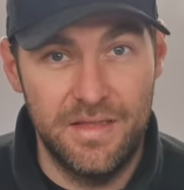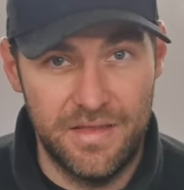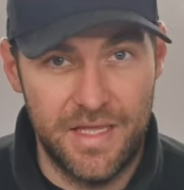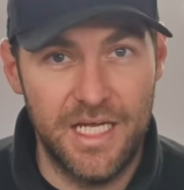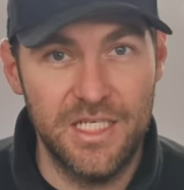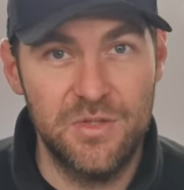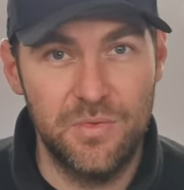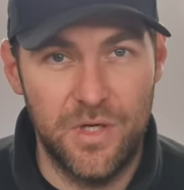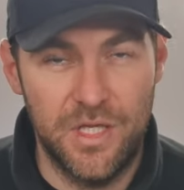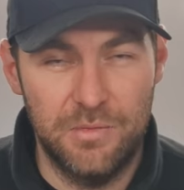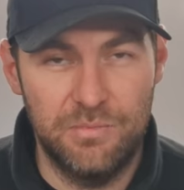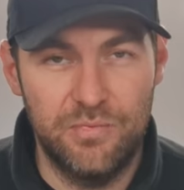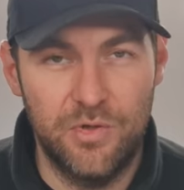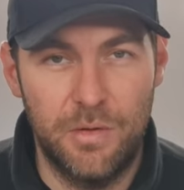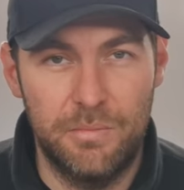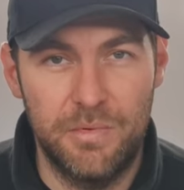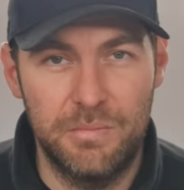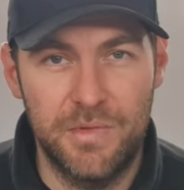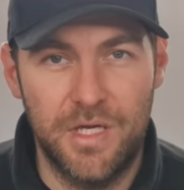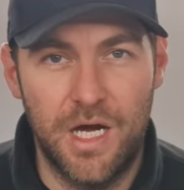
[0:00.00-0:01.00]
That's where the
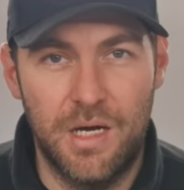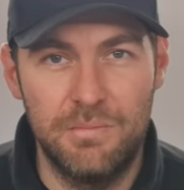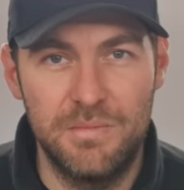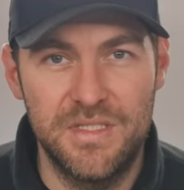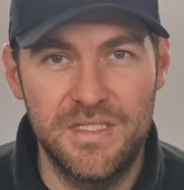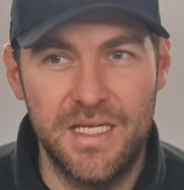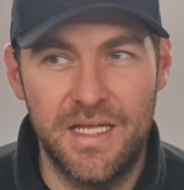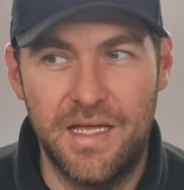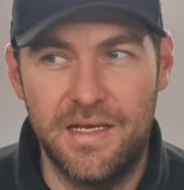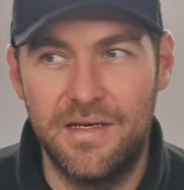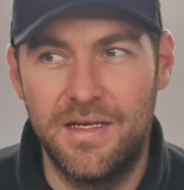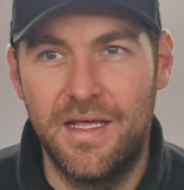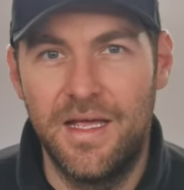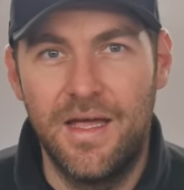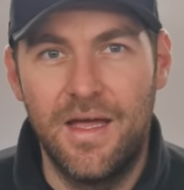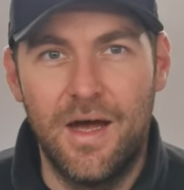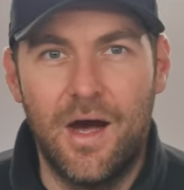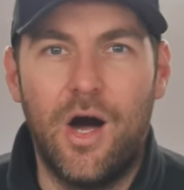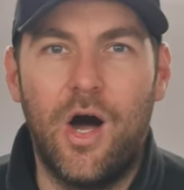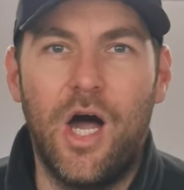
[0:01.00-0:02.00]
problem comes in.
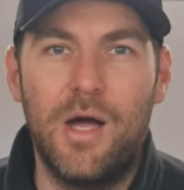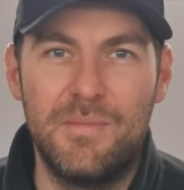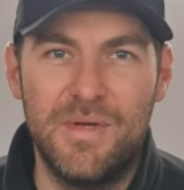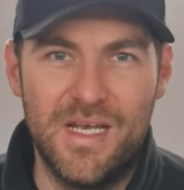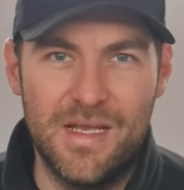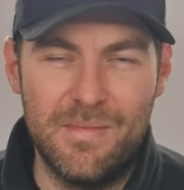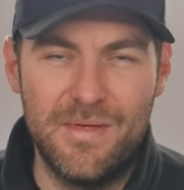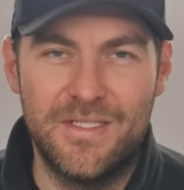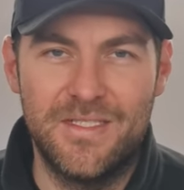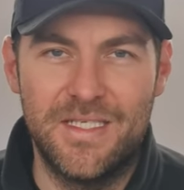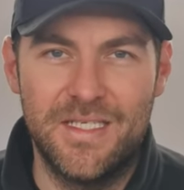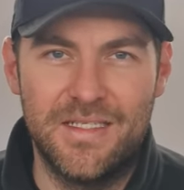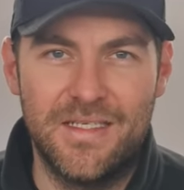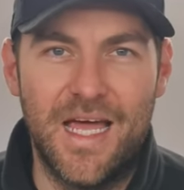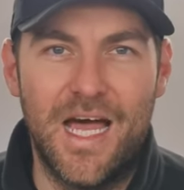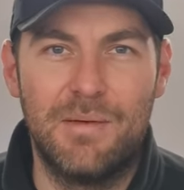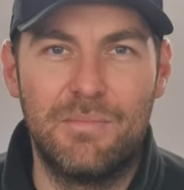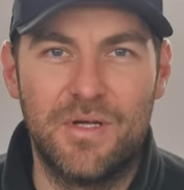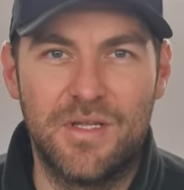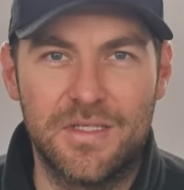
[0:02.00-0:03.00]
I'm limited
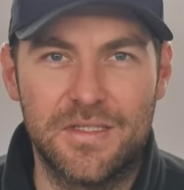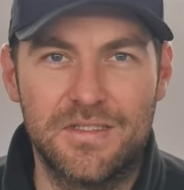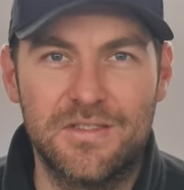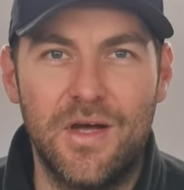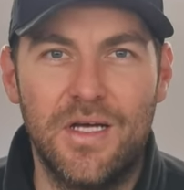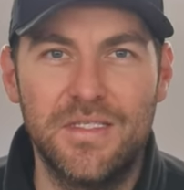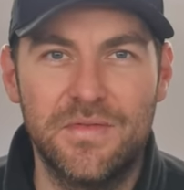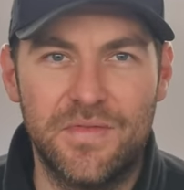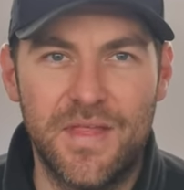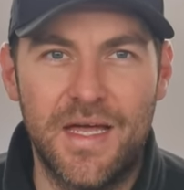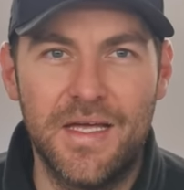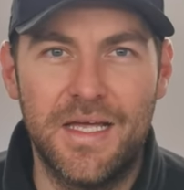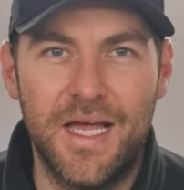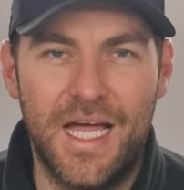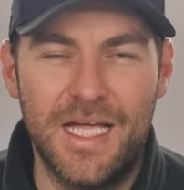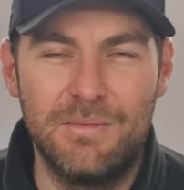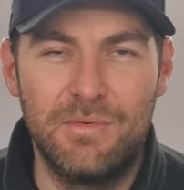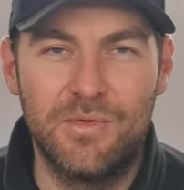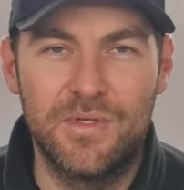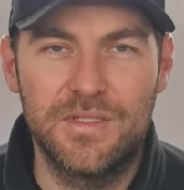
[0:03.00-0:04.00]
now by the size of that
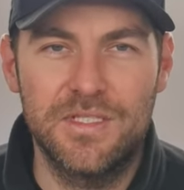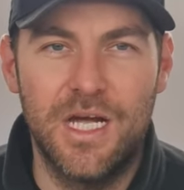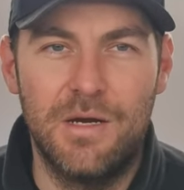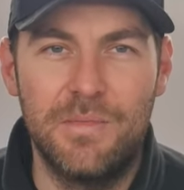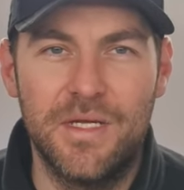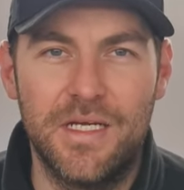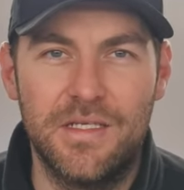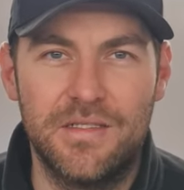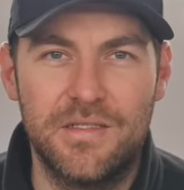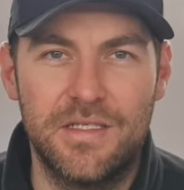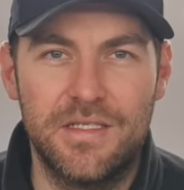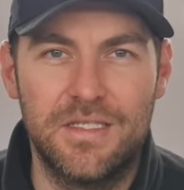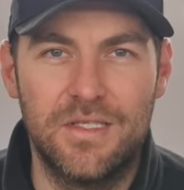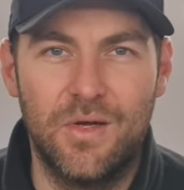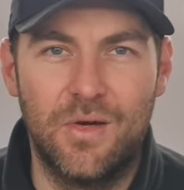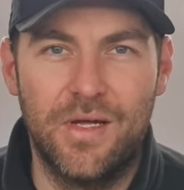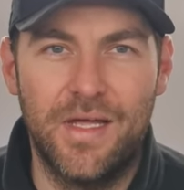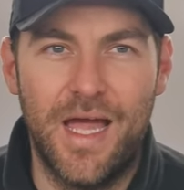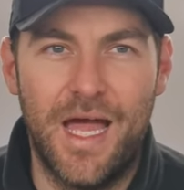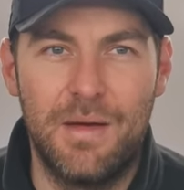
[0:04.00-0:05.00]
cable that's coming into this
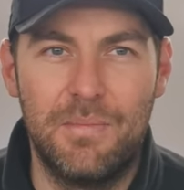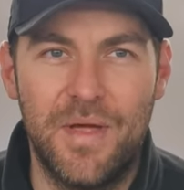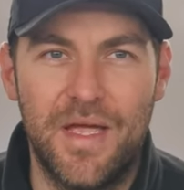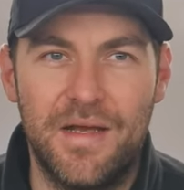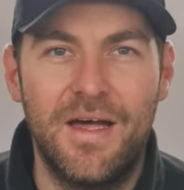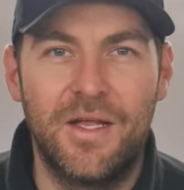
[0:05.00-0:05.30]
log cabin,